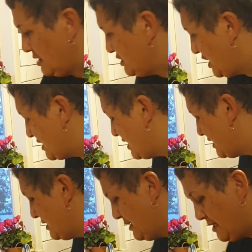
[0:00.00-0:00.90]
Chuck
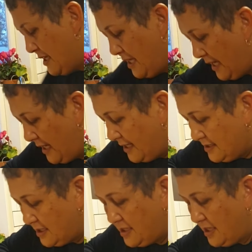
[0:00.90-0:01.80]
that in,
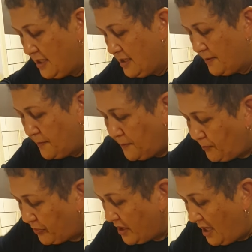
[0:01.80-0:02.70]
and then
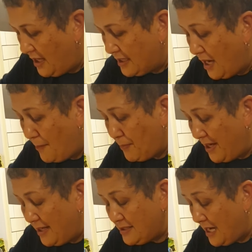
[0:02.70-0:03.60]
a cup
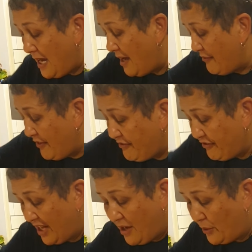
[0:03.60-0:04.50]
and a half of
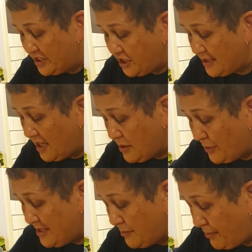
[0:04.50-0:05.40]
flour, just like
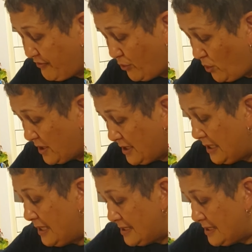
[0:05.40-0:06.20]
we did before.